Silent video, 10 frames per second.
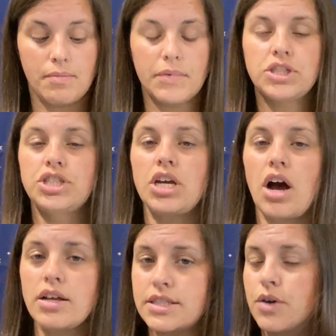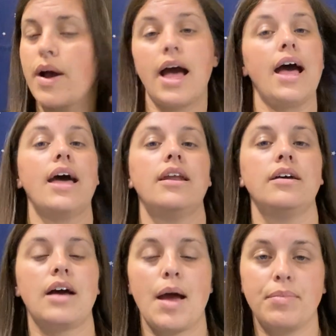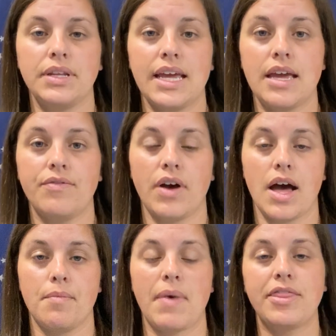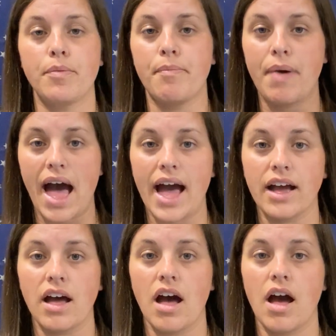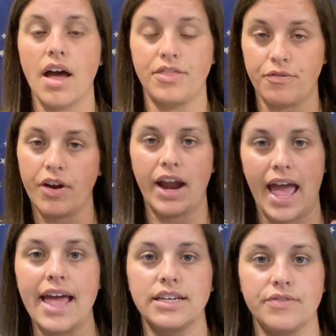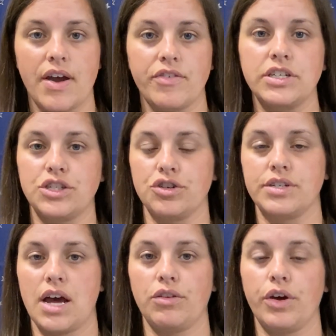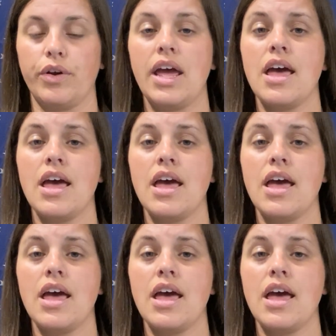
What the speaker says: She also had, I believe, at the back, at the very end of every digital download,